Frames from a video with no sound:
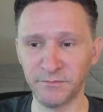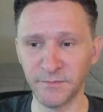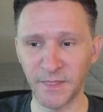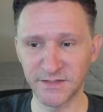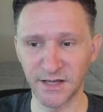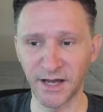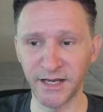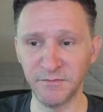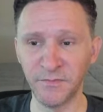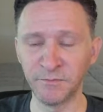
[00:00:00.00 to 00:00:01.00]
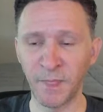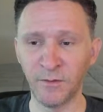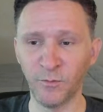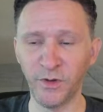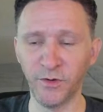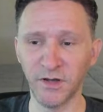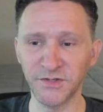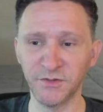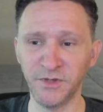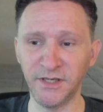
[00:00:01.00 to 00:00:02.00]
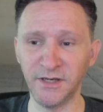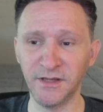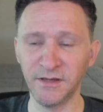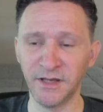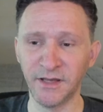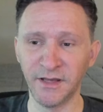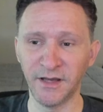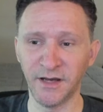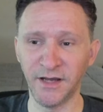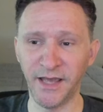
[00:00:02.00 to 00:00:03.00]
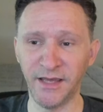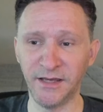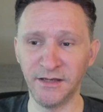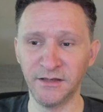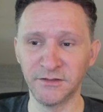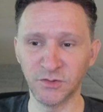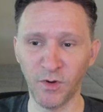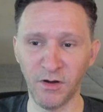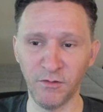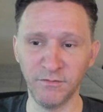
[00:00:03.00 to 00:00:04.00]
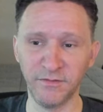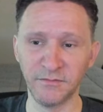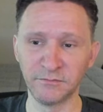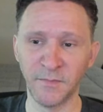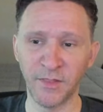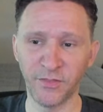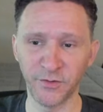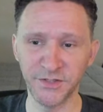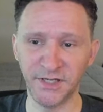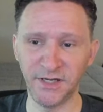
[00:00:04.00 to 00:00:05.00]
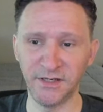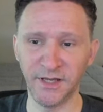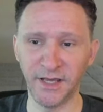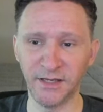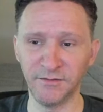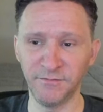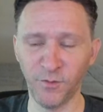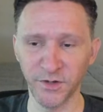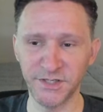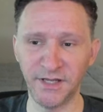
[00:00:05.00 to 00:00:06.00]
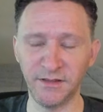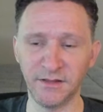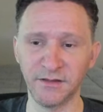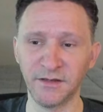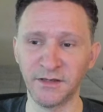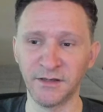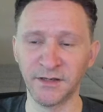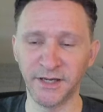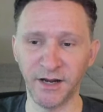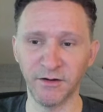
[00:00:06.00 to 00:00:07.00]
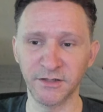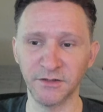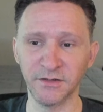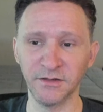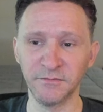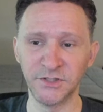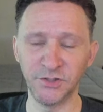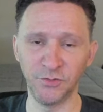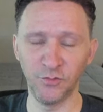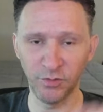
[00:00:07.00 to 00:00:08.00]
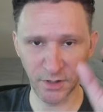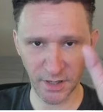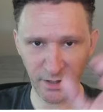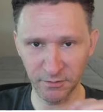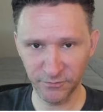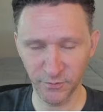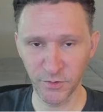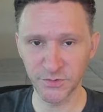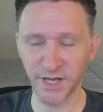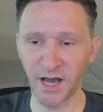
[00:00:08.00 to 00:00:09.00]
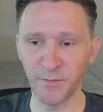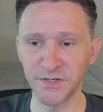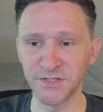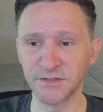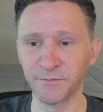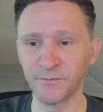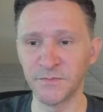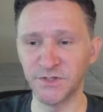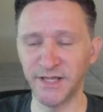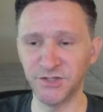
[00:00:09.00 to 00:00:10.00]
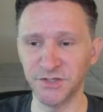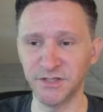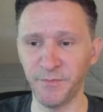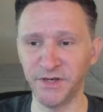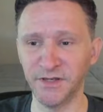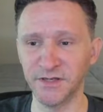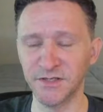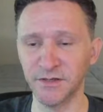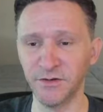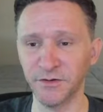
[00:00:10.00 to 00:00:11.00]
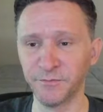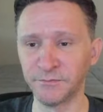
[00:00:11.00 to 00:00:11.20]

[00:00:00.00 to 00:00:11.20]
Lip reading: sign, we would also need a 12, 13, and 14th character for those commas. So that's just something to consider.